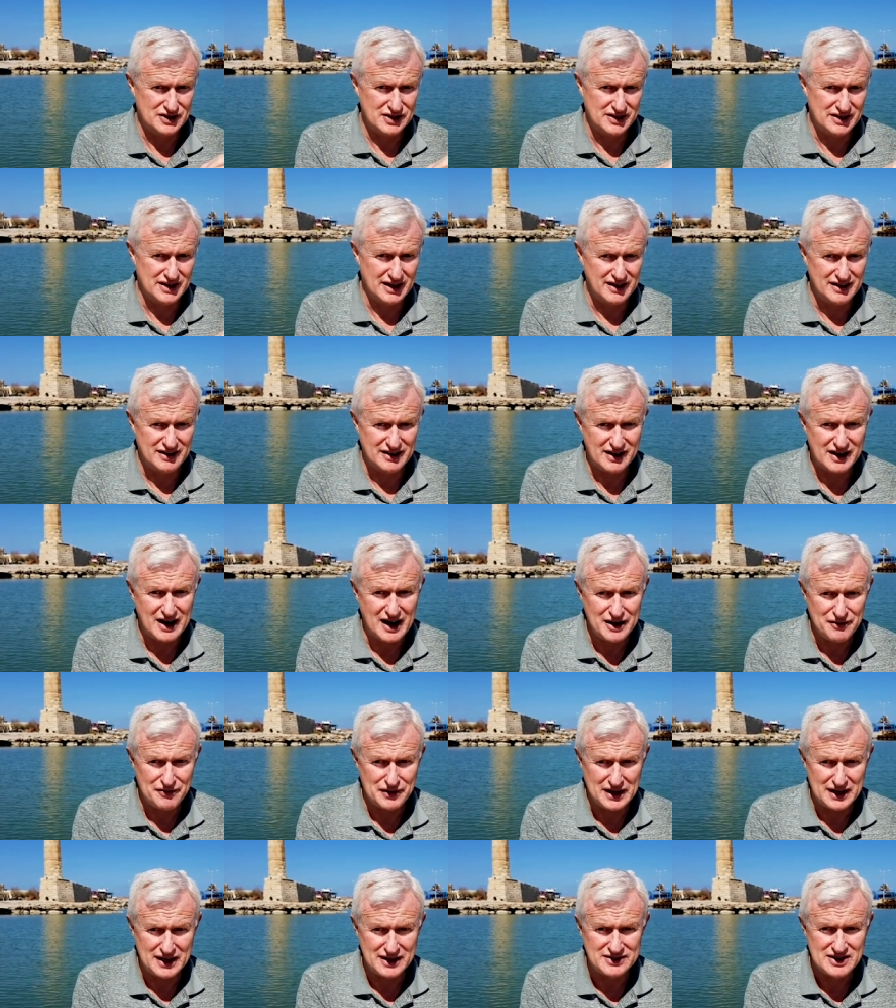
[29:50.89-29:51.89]
the, the kind of
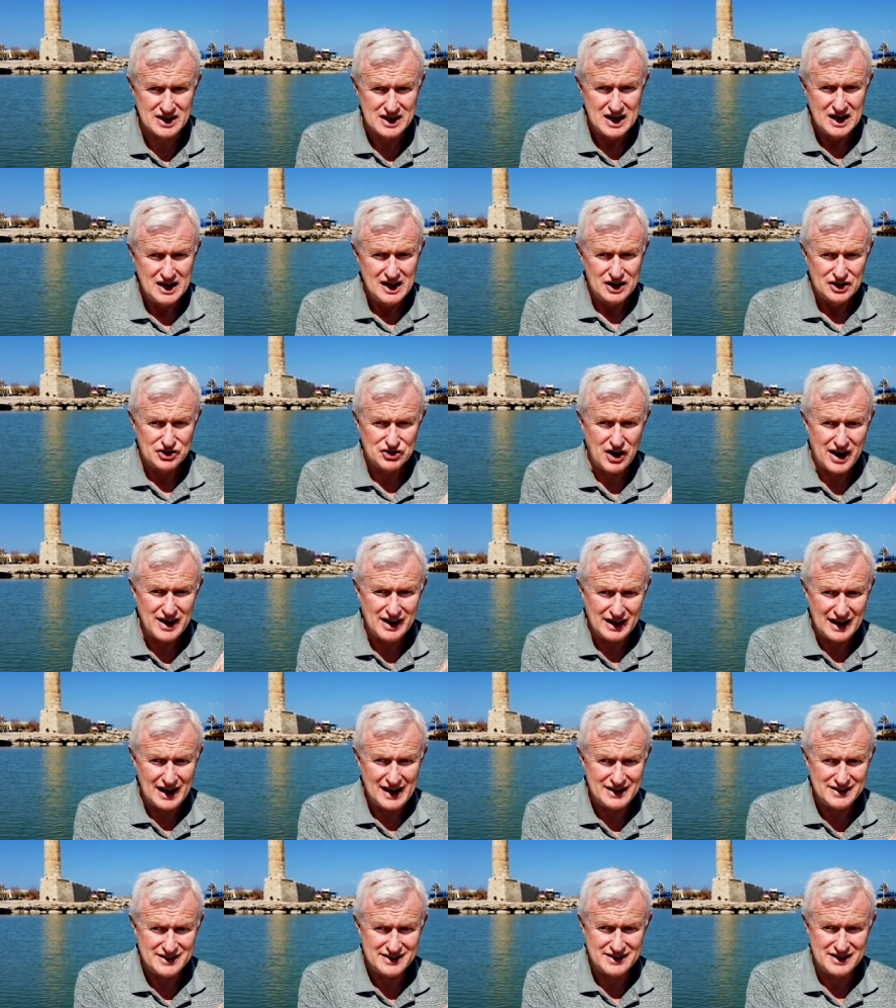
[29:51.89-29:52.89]
thing is
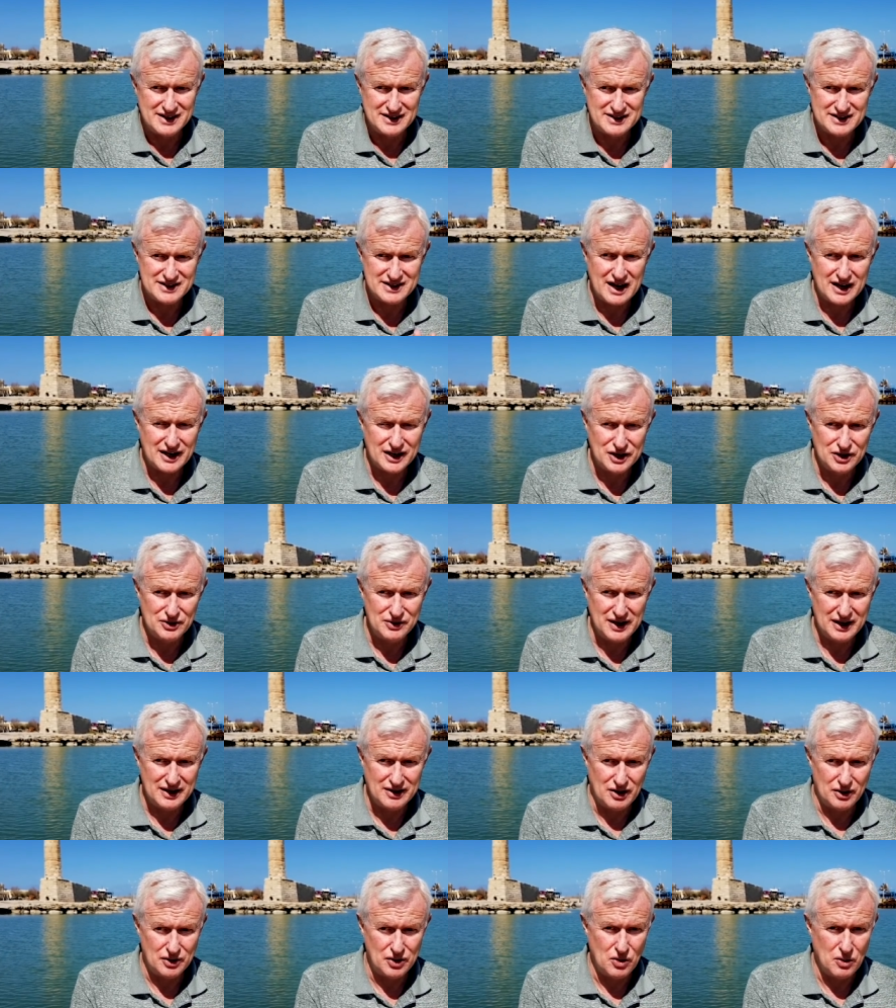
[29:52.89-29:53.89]
trailheads that suck you
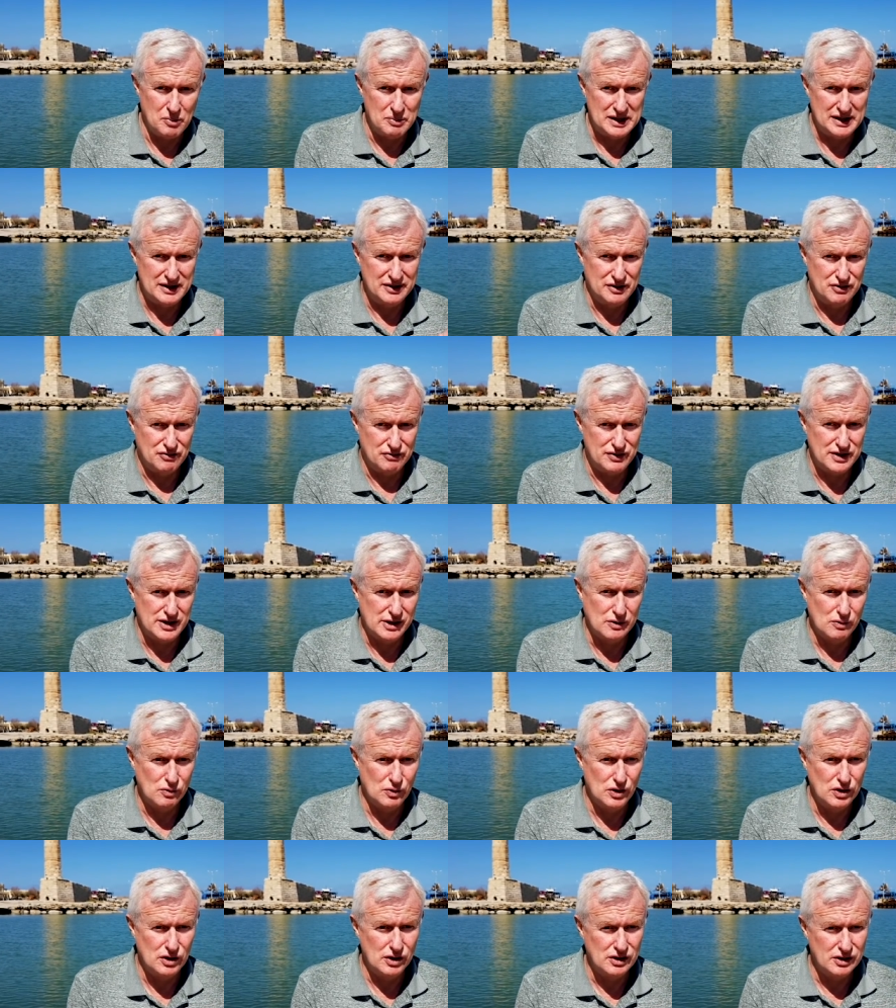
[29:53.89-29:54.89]
in are normally in the real
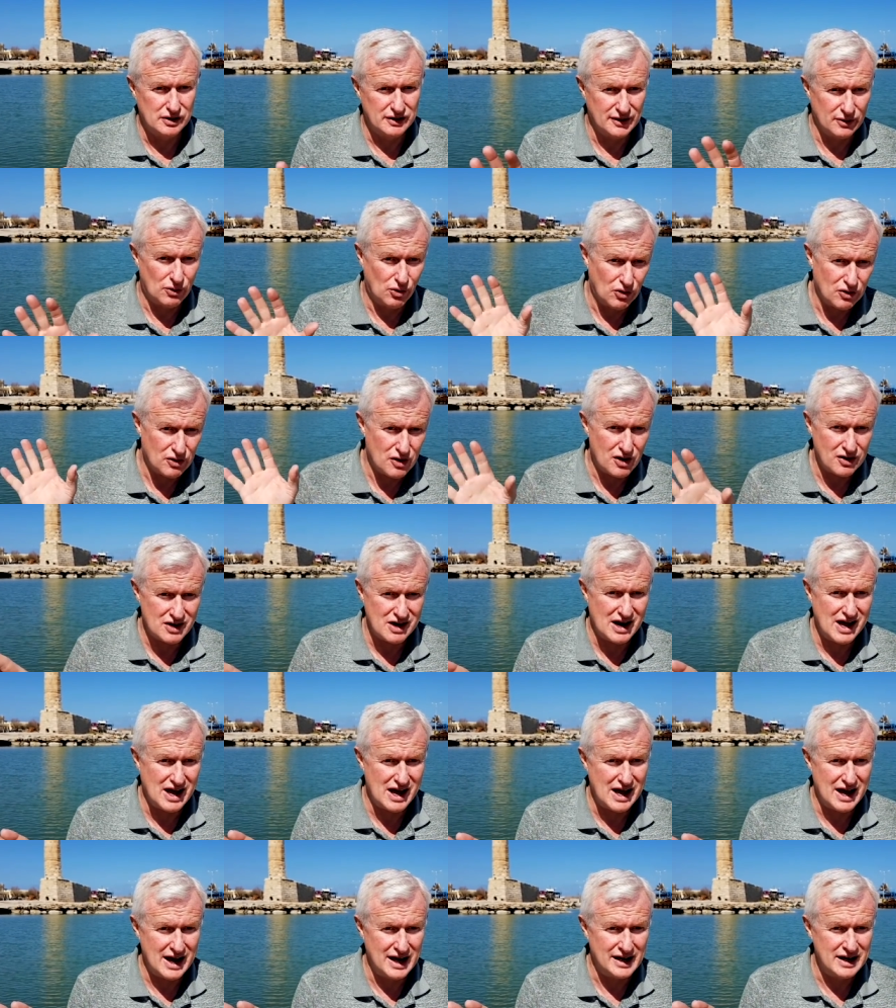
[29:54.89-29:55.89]
world or
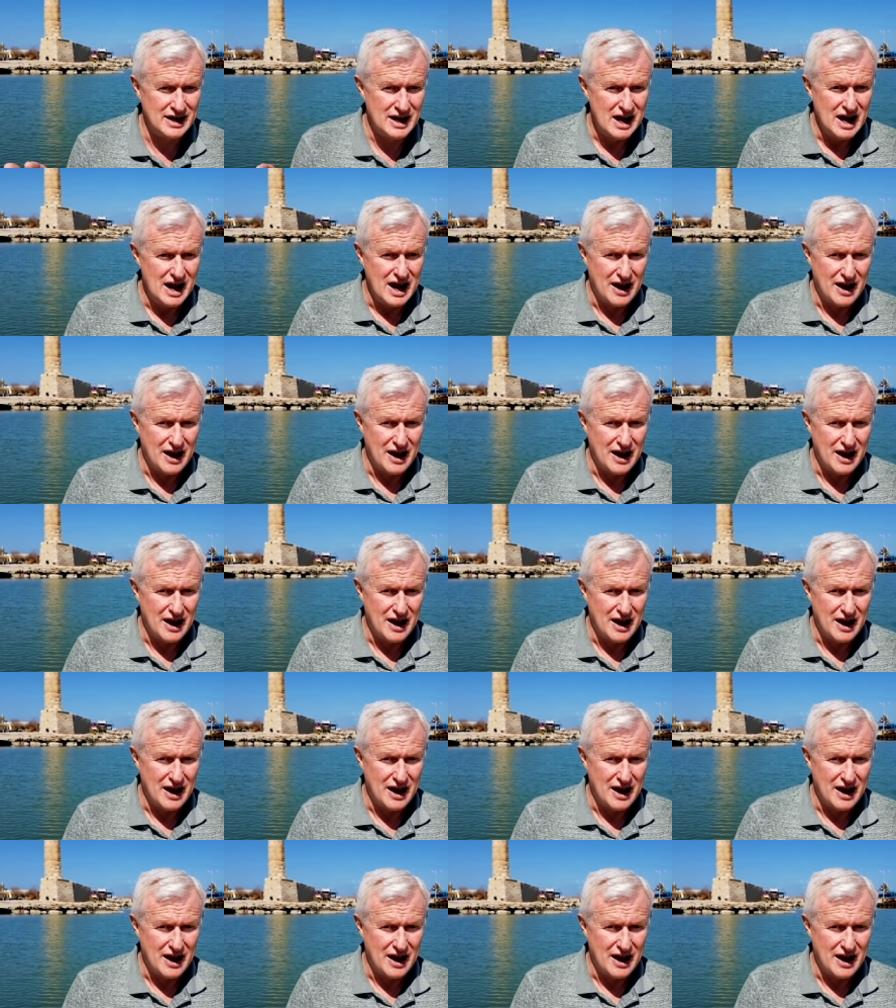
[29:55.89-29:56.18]
online,